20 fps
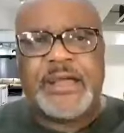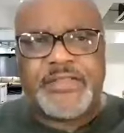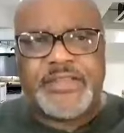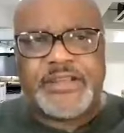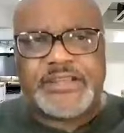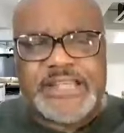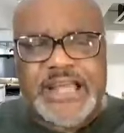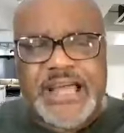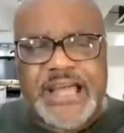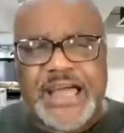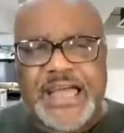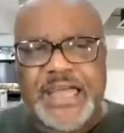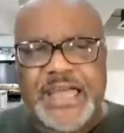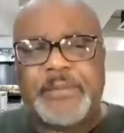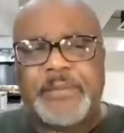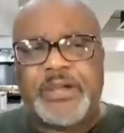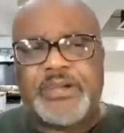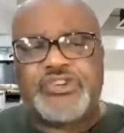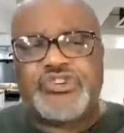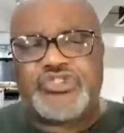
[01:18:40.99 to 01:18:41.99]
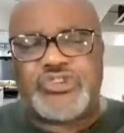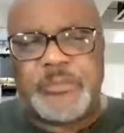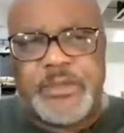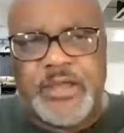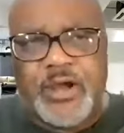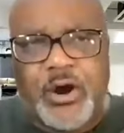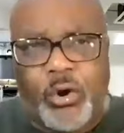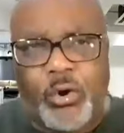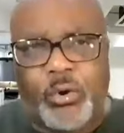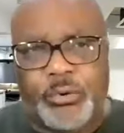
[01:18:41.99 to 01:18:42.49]
the time you should be
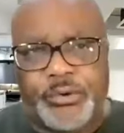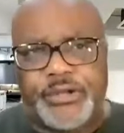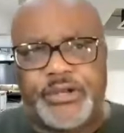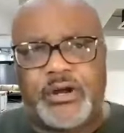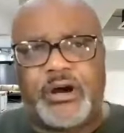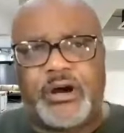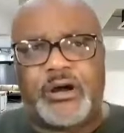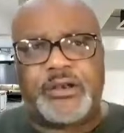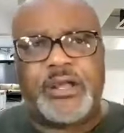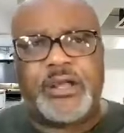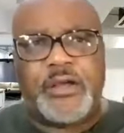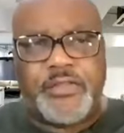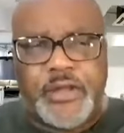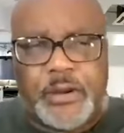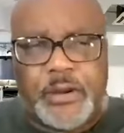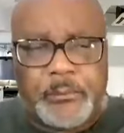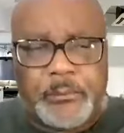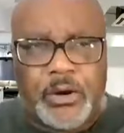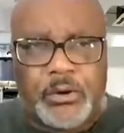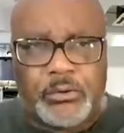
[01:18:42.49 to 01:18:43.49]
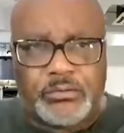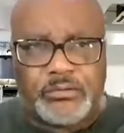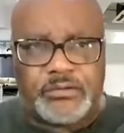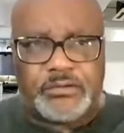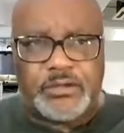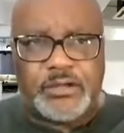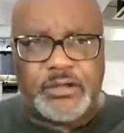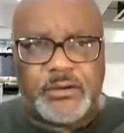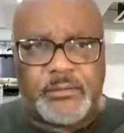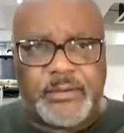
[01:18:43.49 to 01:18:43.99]
holding on the
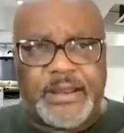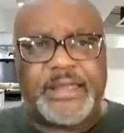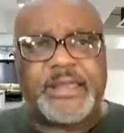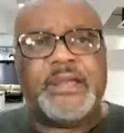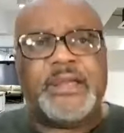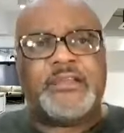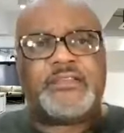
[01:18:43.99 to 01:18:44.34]
most, right?